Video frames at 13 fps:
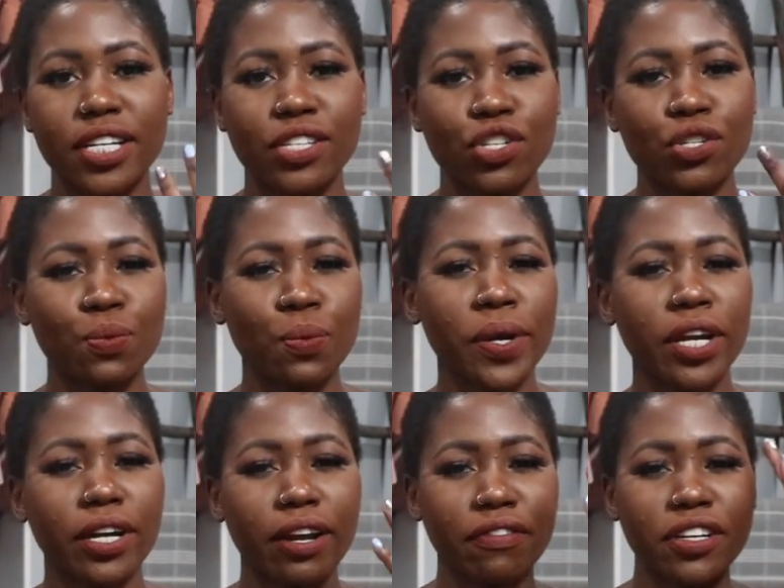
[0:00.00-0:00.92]
It's just
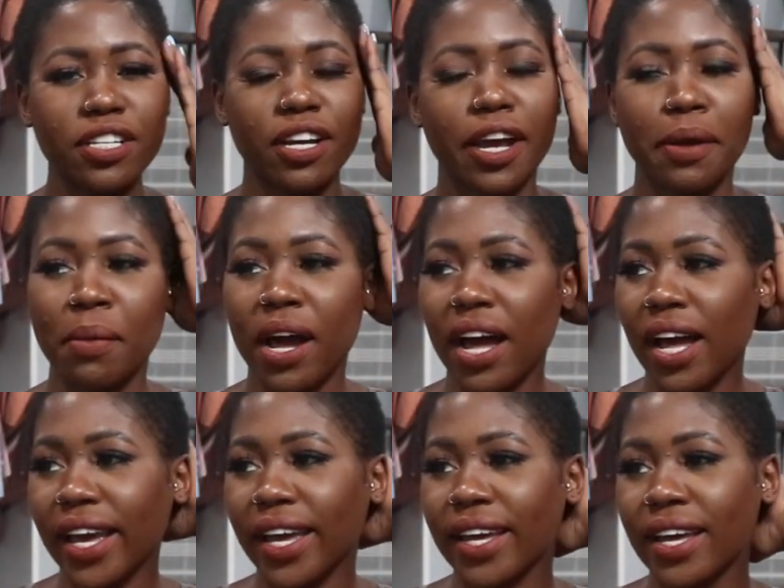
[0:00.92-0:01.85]
weird, every time
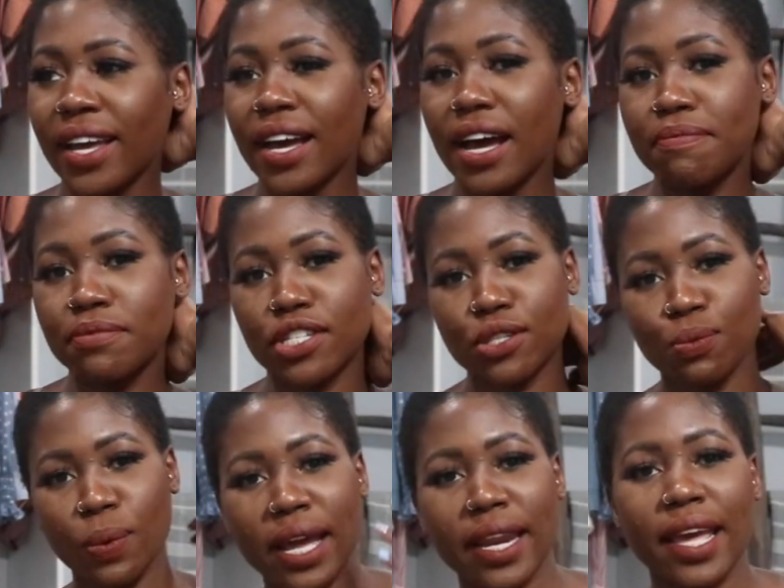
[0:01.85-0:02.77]
I'm
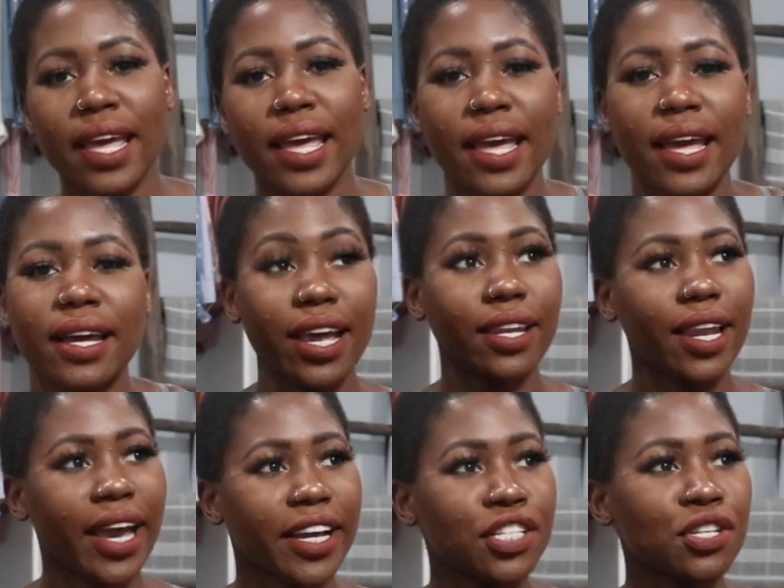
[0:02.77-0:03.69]
sweating, I
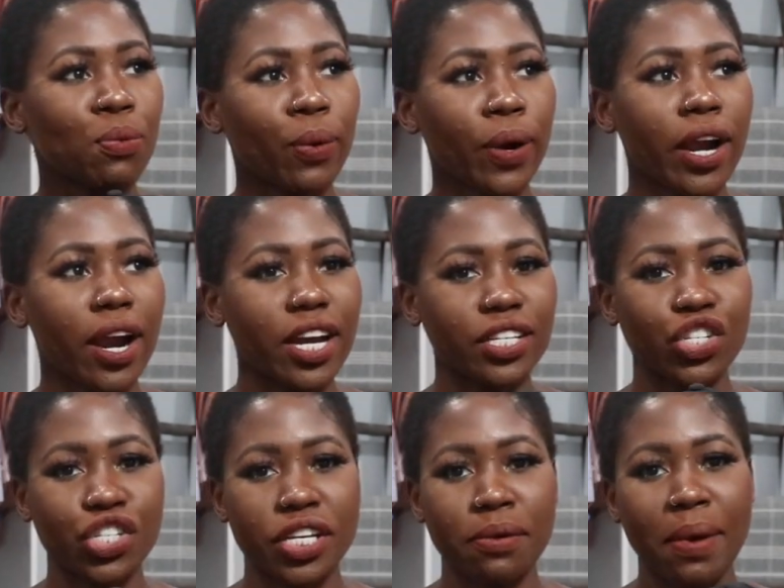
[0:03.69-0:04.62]
like to wear a
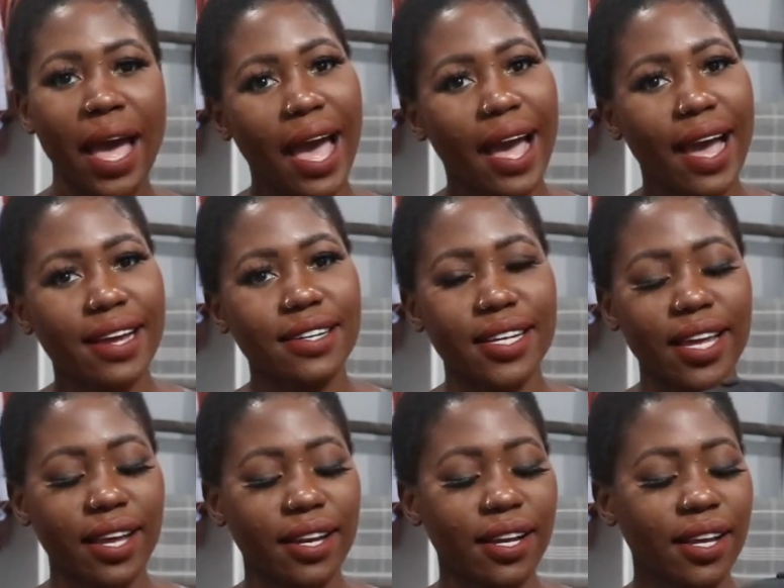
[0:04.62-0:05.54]
gym hat,
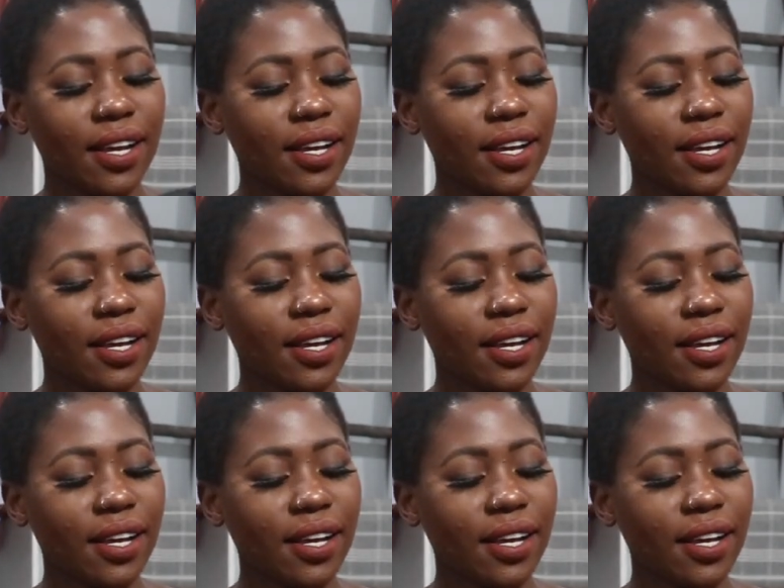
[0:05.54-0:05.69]
and